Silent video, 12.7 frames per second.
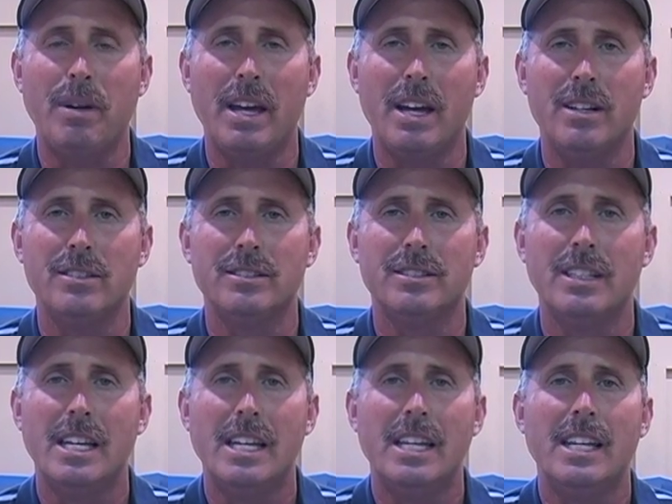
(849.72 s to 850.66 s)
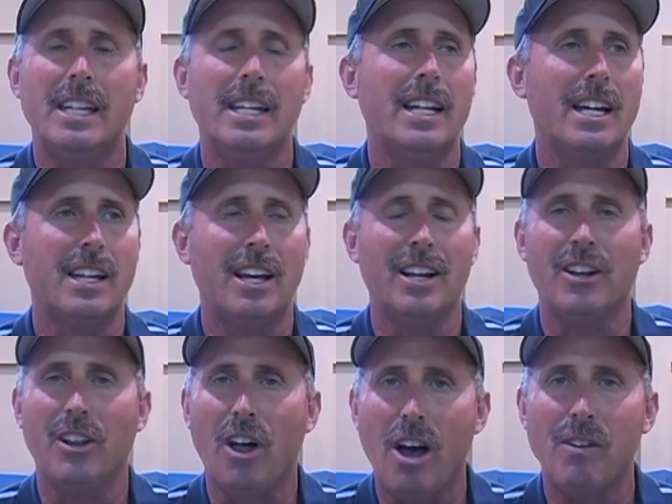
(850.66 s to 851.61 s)
pounds, and I got a
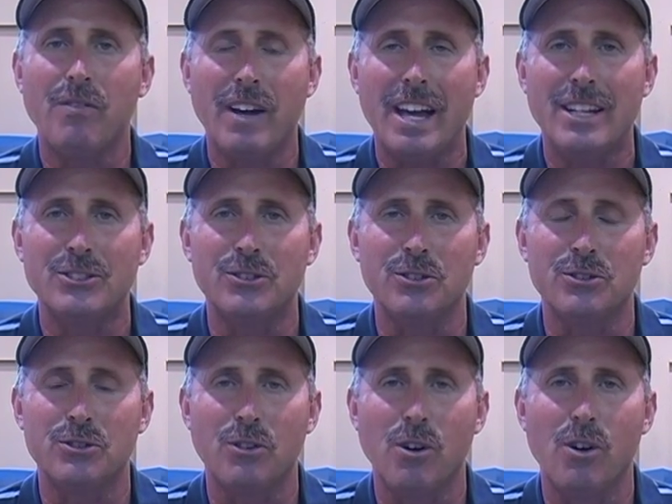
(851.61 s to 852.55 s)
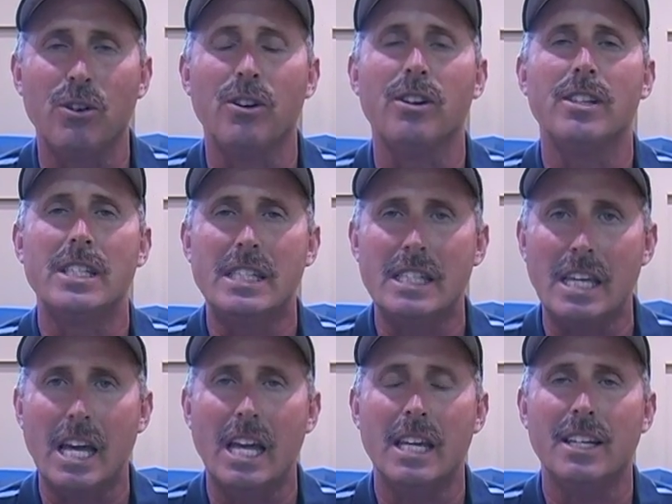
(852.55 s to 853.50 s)
lot faster and stronger,
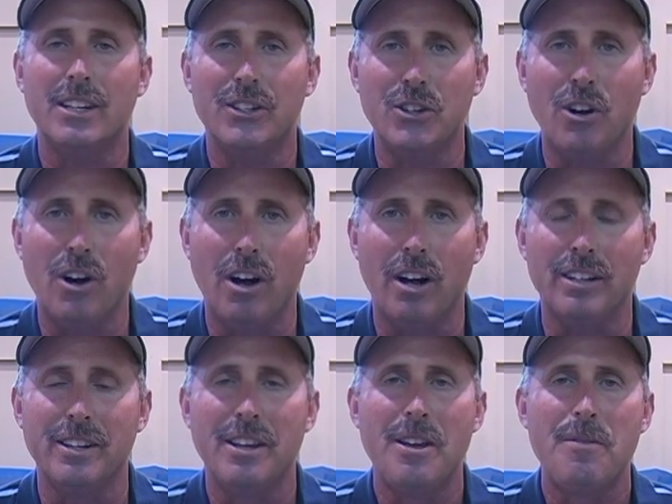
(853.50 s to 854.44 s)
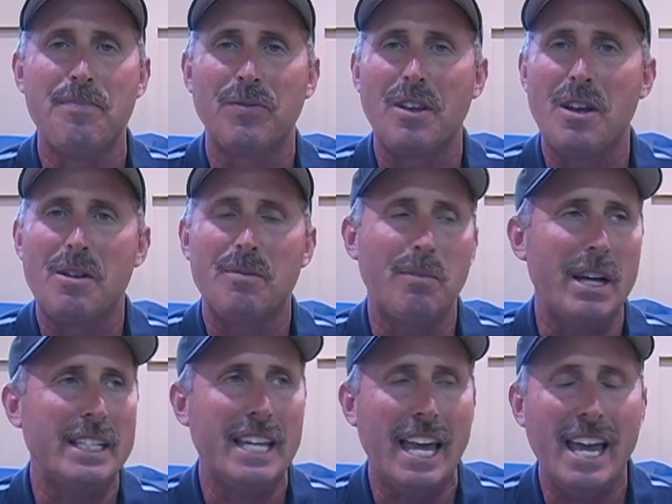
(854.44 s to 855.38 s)
thank God.
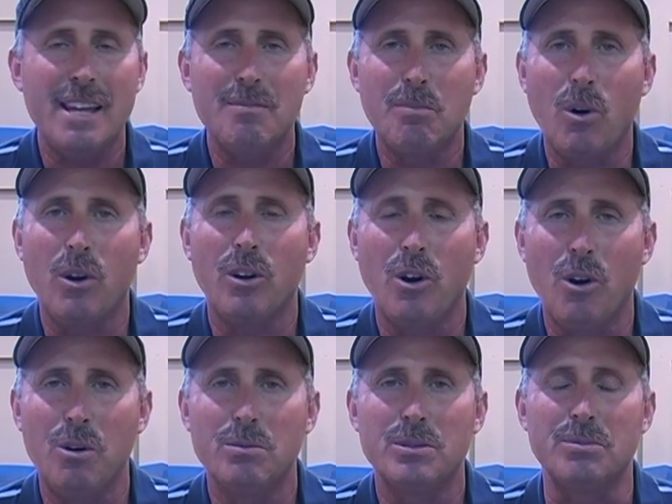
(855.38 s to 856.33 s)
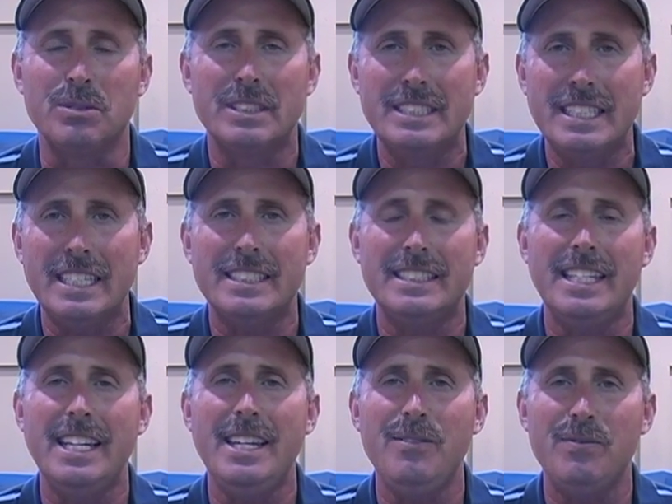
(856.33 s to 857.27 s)
My dad brought home some
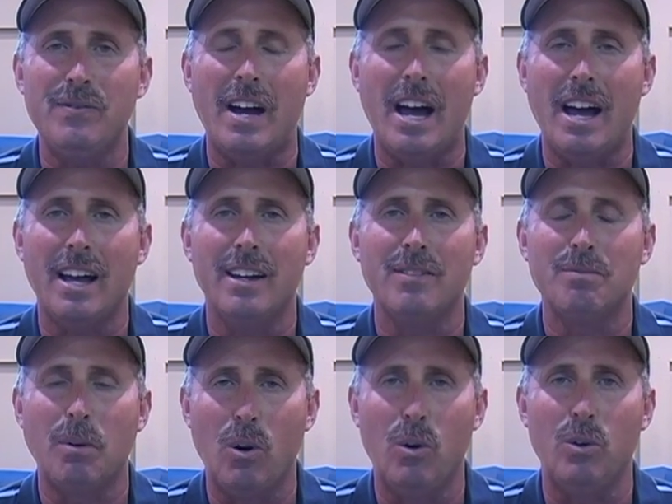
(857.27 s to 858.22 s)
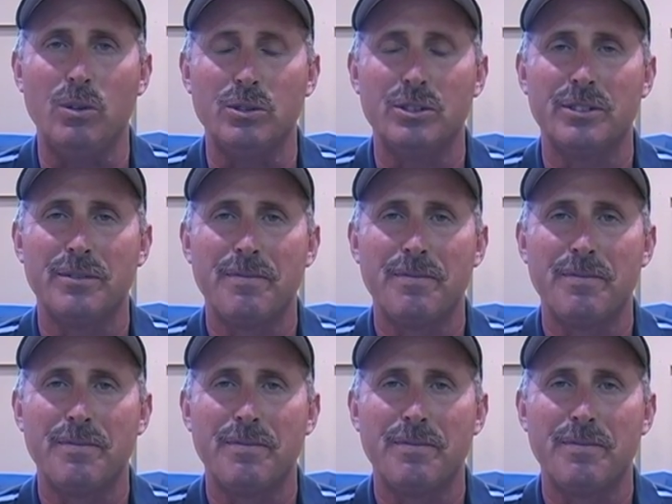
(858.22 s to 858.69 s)
16.5 poles,